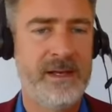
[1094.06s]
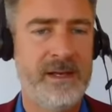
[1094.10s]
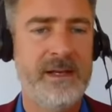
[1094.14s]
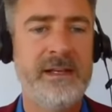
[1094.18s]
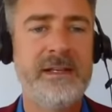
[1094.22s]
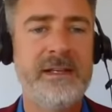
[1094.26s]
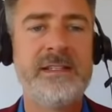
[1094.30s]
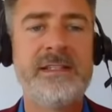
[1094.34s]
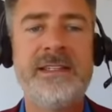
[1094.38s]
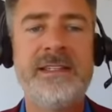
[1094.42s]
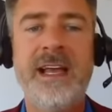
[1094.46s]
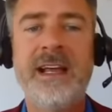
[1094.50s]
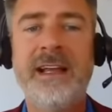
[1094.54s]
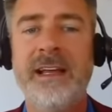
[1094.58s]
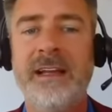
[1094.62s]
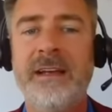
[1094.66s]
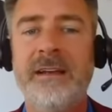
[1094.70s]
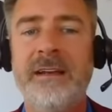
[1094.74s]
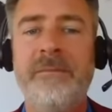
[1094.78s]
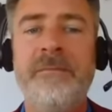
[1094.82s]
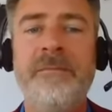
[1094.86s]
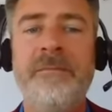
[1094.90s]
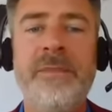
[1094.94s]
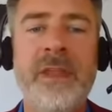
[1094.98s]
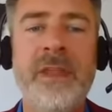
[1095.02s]
Second,
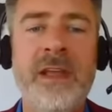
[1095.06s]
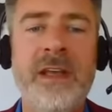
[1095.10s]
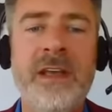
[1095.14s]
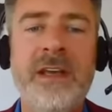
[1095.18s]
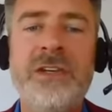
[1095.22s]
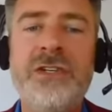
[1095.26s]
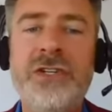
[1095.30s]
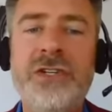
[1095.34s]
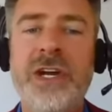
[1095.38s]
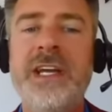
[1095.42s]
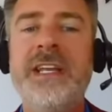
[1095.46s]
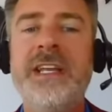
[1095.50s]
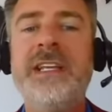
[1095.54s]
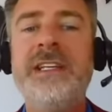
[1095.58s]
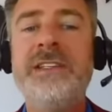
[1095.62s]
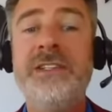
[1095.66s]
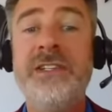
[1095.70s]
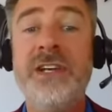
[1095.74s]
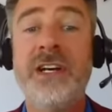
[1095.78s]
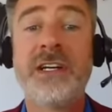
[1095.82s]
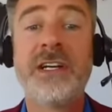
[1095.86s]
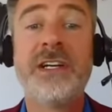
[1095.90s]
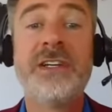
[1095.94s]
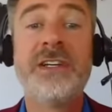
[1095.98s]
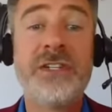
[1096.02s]
Chinese
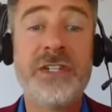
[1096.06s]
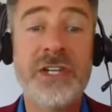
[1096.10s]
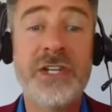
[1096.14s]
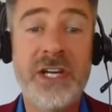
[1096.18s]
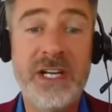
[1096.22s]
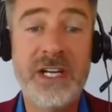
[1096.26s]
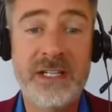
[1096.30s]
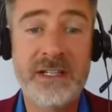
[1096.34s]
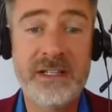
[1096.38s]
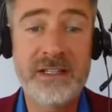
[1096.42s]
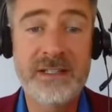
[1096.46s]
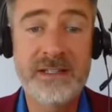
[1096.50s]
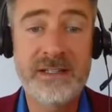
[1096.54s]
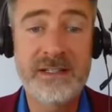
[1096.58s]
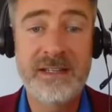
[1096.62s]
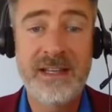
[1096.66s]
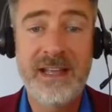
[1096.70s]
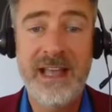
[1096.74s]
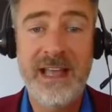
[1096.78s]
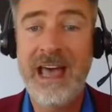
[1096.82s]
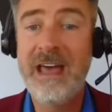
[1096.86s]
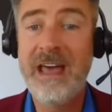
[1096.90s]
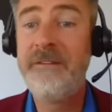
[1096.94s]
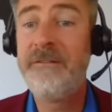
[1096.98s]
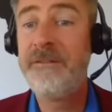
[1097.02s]
young adults
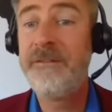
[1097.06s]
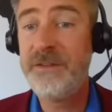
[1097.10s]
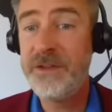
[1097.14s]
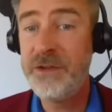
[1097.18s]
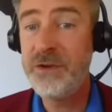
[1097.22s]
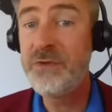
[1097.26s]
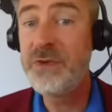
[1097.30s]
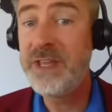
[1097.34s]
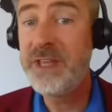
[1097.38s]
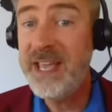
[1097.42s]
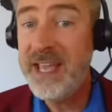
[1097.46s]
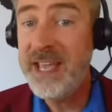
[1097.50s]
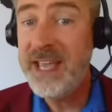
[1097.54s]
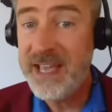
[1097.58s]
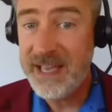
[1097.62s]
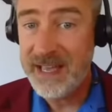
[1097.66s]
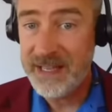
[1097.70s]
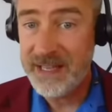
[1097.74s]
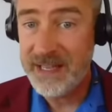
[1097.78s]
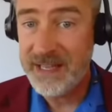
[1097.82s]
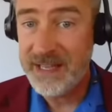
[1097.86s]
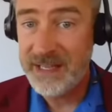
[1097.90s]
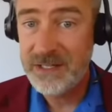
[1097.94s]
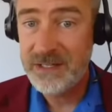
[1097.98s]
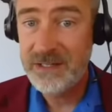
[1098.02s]
had few
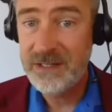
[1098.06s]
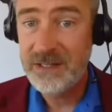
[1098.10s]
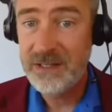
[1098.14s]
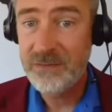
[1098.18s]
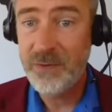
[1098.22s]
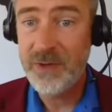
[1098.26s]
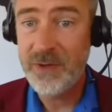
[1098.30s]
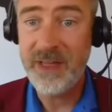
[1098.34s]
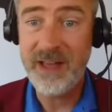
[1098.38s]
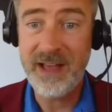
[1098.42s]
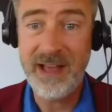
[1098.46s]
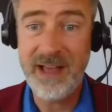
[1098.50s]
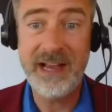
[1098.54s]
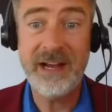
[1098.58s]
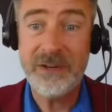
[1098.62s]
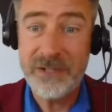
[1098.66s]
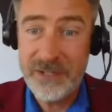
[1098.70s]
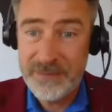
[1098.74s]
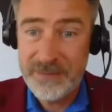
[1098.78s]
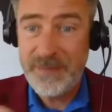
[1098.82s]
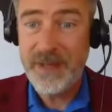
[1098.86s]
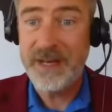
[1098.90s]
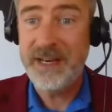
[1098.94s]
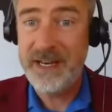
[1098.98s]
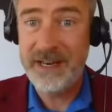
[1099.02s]
kids with higher
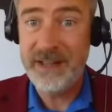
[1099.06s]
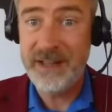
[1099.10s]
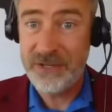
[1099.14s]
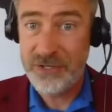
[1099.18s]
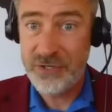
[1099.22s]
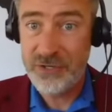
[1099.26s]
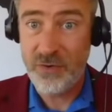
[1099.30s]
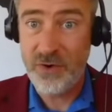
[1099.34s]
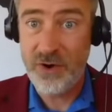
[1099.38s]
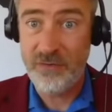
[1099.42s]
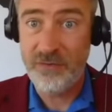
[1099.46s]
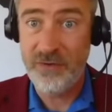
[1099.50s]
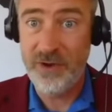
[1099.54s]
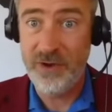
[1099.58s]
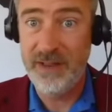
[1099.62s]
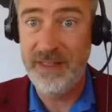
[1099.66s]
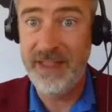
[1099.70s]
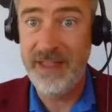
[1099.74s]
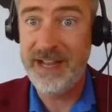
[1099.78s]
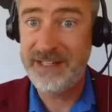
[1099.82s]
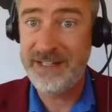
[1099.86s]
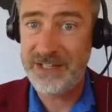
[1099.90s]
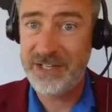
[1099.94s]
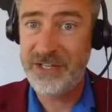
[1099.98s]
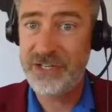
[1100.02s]
spending in the short run.
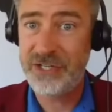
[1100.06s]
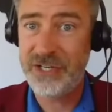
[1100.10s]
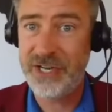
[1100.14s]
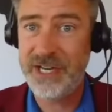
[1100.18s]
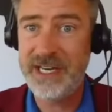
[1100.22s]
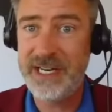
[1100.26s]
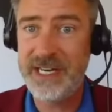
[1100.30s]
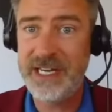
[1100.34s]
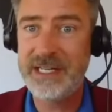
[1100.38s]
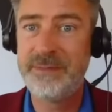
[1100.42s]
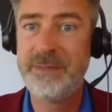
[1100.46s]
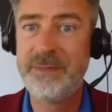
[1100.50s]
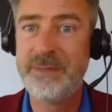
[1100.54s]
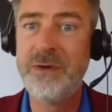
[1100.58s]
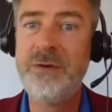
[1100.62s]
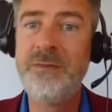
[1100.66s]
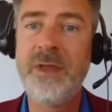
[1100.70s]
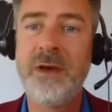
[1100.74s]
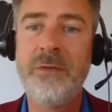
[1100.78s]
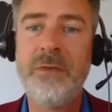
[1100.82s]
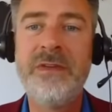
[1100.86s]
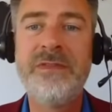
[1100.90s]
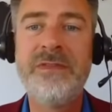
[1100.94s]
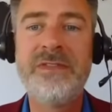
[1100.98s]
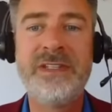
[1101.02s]
That's the Chinese boom
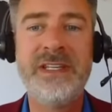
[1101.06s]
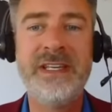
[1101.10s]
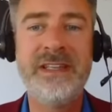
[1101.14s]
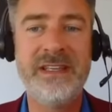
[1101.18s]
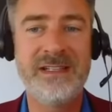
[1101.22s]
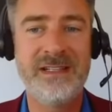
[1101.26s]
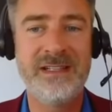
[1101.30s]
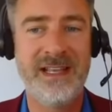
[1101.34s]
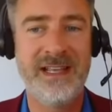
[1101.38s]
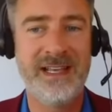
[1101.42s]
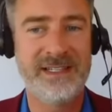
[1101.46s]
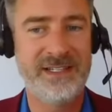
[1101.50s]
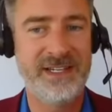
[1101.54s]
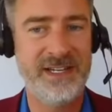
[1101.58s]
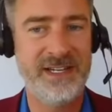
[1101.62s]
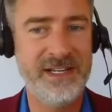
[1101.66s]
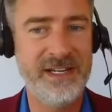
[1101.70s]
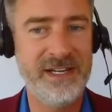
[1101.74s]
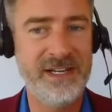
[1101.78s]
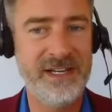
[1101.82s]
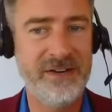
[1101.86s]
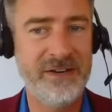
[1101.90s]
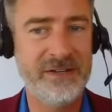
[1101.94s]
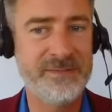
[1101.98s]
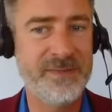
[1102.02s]
that we've seen these last 10
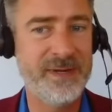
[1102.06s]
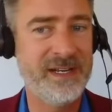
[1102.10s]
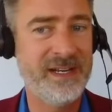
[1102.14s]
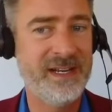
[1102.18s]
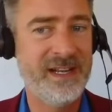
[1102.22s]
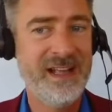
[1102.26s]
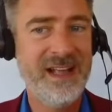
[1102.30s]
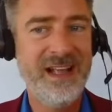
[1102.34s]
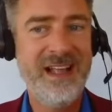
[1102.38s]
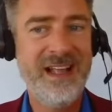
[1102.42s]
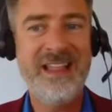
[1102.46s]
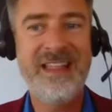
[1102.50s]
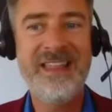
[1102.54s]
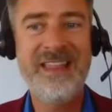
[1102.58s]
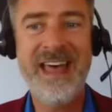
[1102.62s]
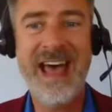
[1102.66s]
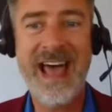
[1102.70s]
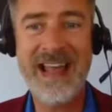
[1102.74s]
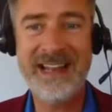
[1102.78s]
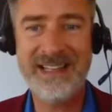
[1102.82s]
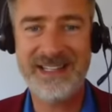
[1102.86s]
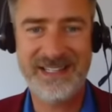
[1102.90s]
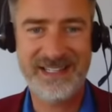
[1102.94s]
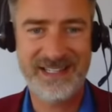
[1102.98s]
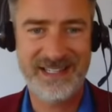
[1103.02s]
years, but
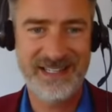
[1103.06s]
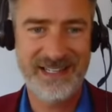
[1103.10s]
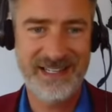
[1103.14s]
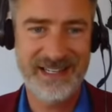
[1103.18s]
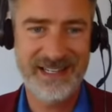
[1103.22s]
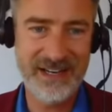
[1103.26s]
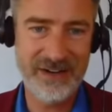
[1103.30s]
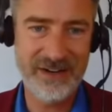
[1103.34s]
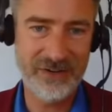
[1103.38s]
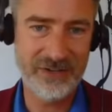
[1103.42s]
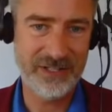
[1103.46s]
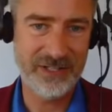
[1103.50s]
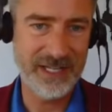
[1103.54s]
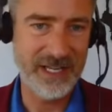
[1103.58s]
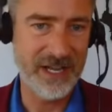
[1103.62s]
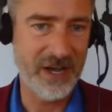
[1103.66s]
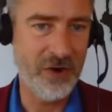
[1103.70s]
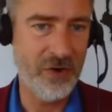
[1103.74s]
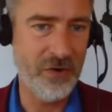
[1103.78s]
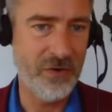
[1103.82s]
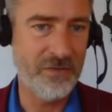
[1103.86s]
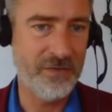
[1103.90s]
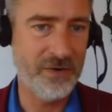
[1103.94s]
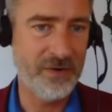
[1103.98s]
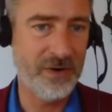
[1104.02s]
that's nearly
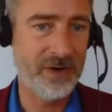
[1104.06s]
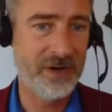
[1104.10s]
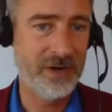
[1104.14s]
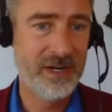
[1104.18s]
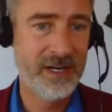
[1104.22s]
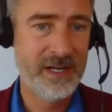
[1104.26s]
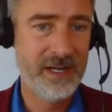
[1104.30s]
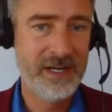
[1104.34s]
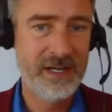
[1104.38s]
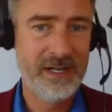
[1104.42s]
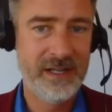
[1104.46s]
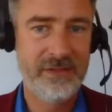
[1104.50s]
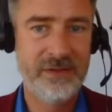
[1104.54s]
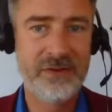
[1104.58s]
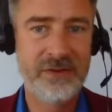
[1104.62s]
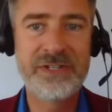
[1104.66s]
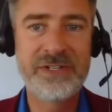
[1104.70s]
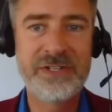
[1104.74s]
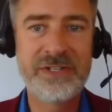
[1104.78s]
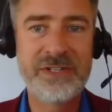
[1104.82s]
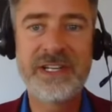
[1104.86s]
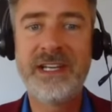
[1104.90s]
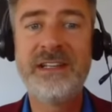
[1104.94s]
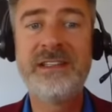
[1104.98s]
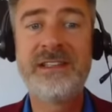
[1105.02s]
over.
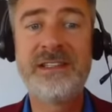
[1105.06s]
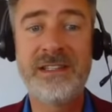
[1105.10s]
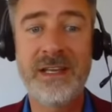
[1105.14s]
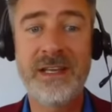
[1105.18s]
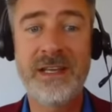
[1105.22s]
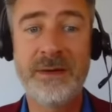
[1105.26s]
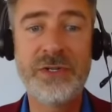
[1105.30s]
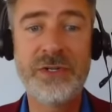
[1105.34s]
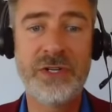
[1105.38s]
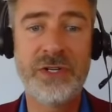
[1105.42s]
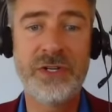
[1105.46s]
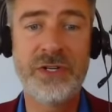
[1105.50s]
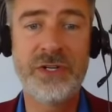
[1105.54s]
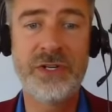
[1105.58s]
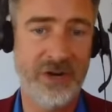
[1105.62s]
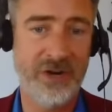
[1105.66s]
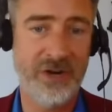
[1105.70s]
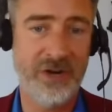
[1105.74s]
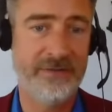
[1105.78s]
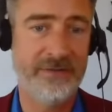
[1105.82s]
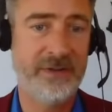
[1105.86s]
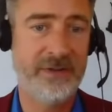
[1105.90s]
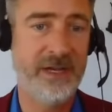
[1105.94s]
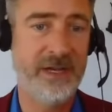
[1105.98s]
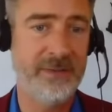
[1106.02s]
There's a consumption
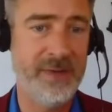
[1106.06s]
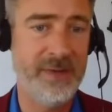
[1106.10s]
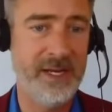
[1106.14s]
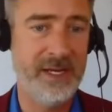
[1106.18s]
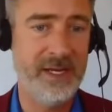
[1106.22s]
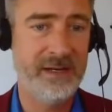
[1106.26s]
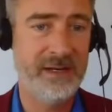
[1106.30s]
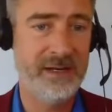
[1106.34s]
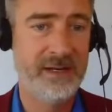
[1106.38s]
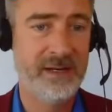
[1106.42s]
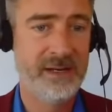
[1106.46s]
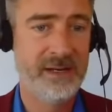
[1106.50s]
trough coming.